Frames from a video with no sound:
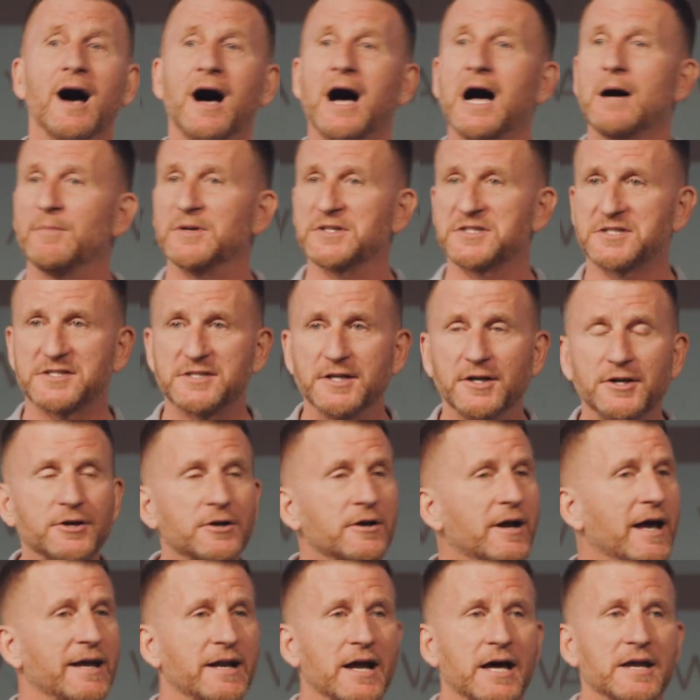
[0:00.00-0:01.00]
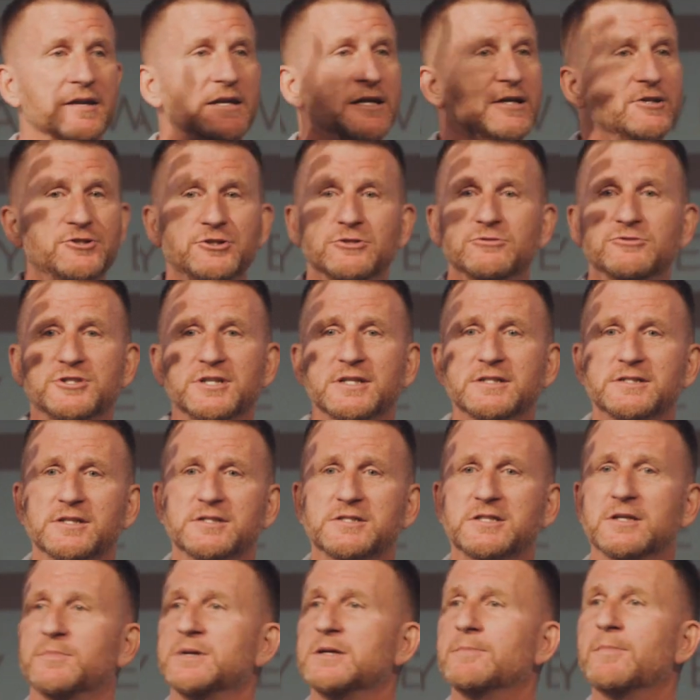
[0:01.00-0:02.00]
I'm a sinner and I need you,
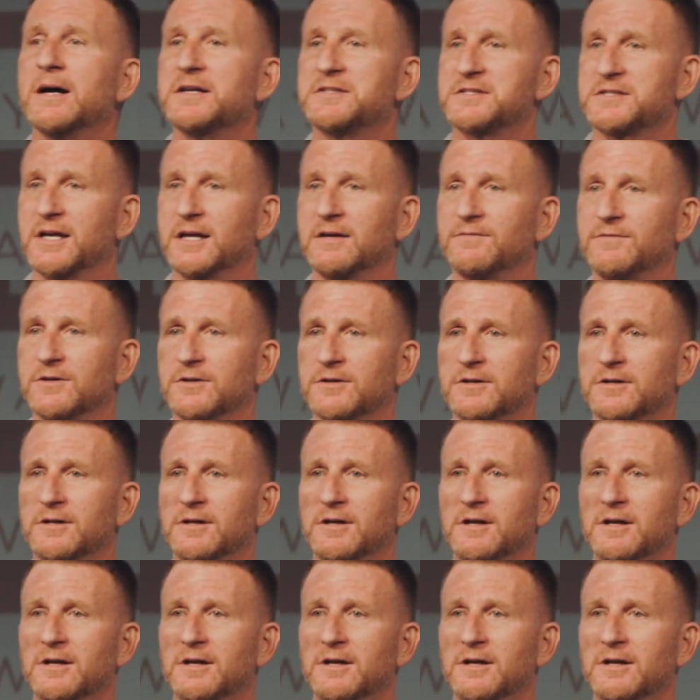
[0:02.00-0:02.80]
Jesus, to be my Savior.